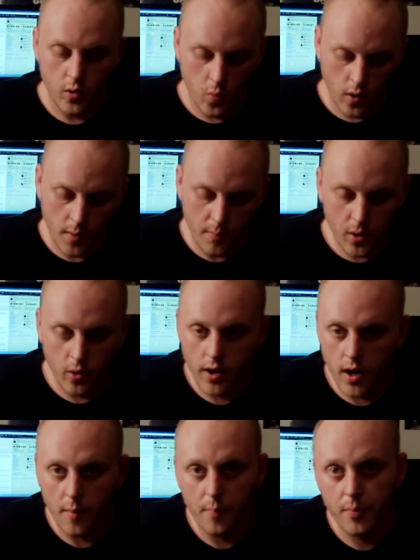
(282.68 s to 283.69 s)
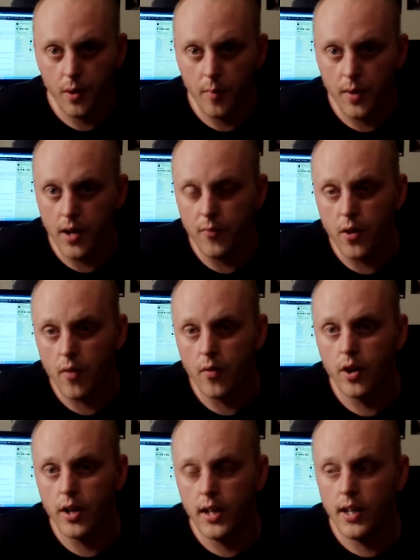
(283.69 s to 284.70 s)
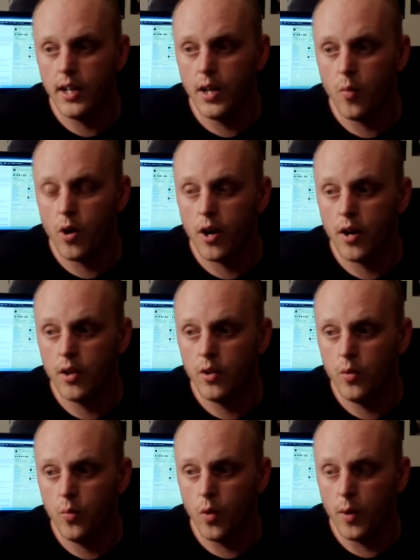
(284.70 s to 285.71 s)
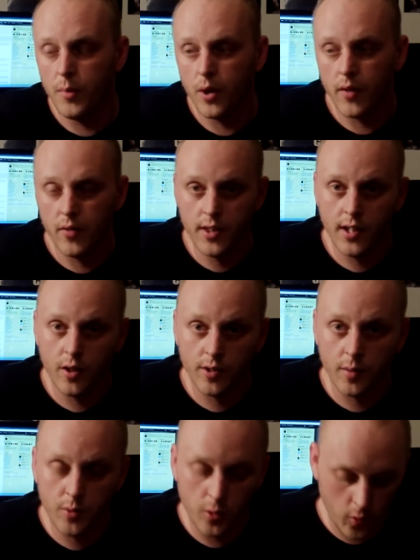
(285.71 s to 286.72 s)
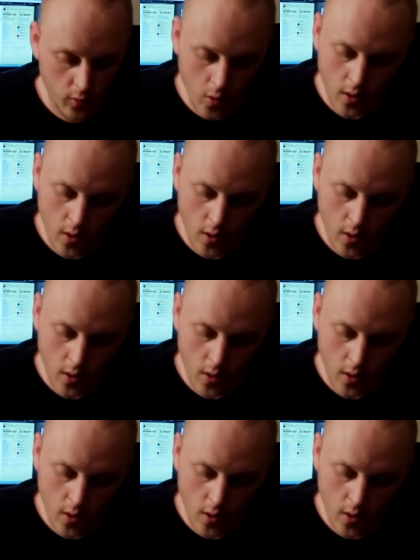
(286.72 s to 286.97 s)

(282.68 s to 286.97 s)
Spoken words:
You want to build up. I mean, if you're ever going to get anywhere, you want to build everything else up too.